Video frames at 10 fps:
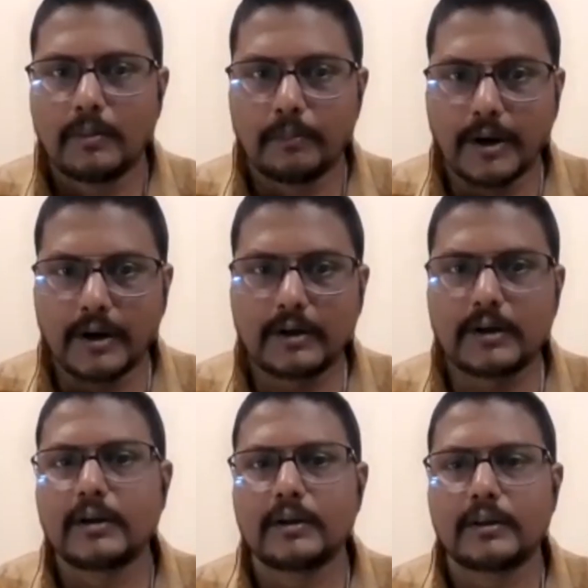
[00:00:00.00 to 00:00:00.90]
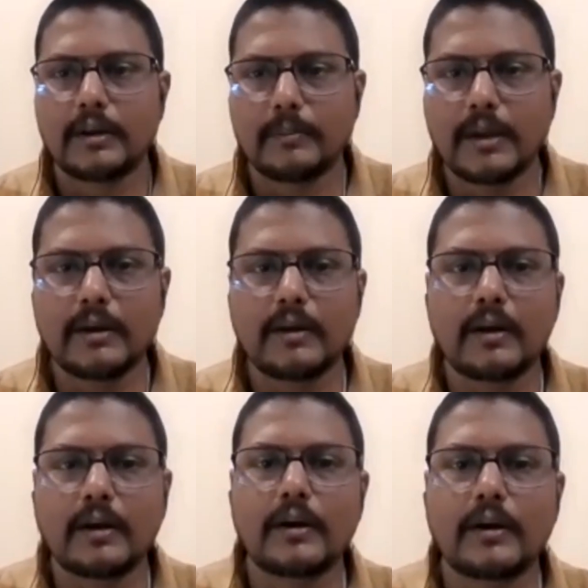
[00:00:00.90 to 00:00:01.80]
But the main
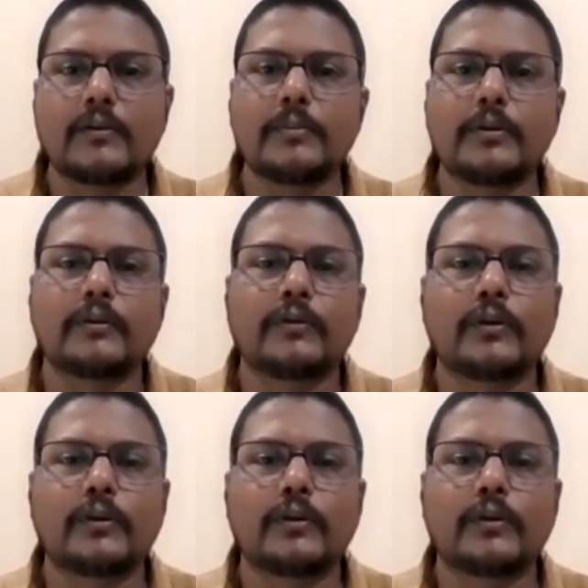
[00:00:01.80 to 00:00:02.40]
contributors for